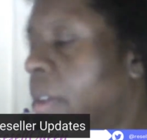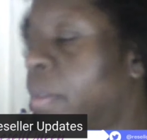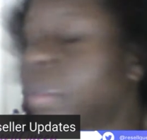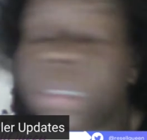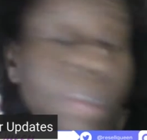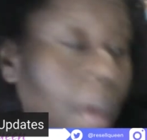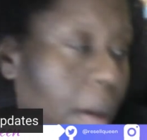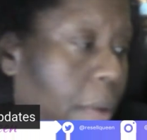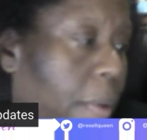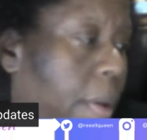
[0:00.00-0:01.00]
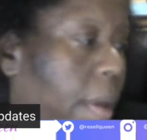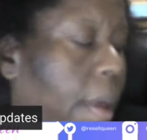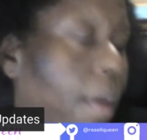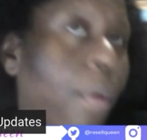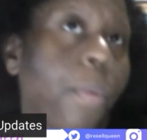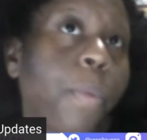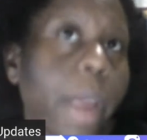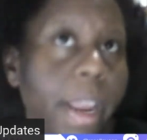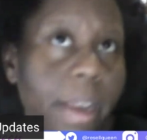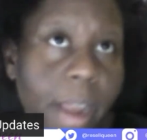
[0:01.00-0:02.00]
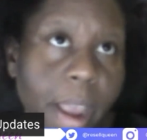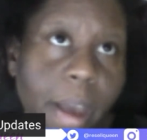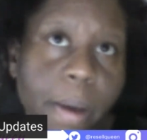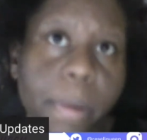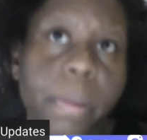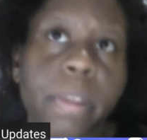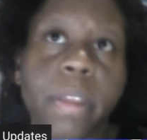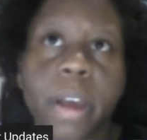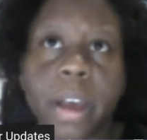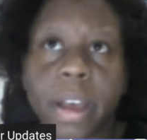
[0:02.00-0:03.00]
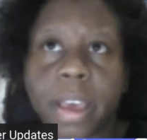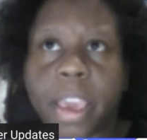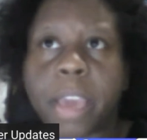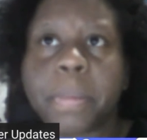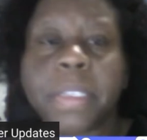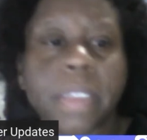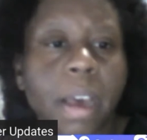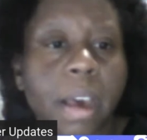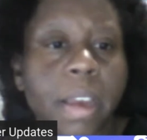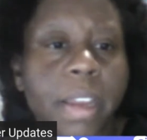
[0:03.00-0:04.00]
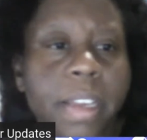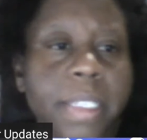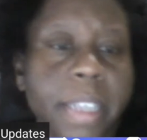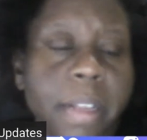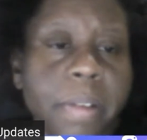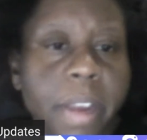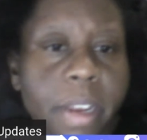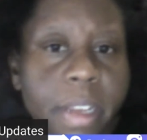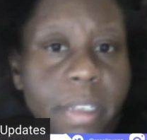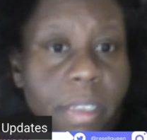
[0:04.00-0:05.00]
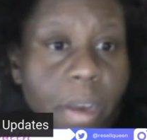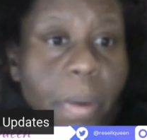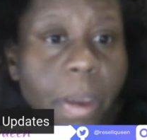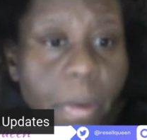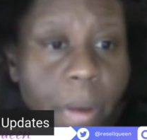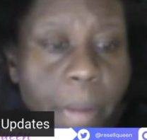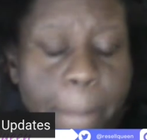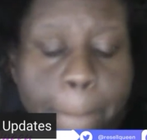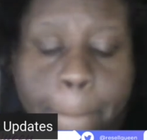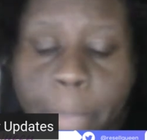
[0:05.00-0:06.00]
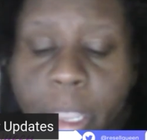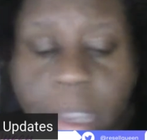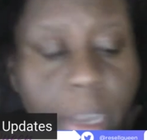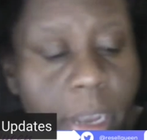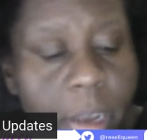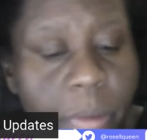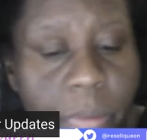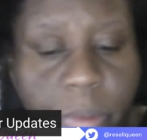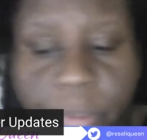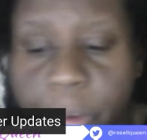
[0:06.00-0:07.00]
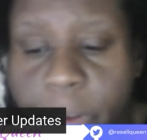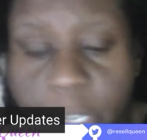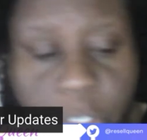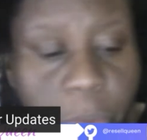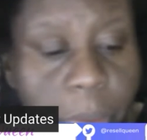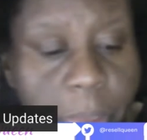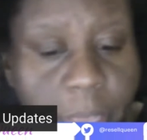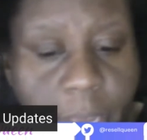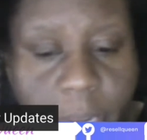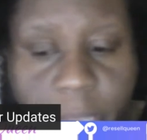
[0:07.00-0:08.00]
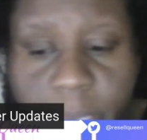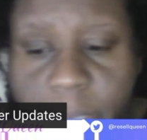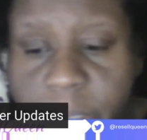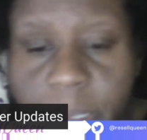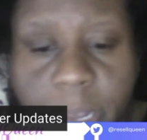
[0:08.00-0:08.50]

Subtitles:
So right now, Amazon Accelerate is going on. If you're not sure what that is,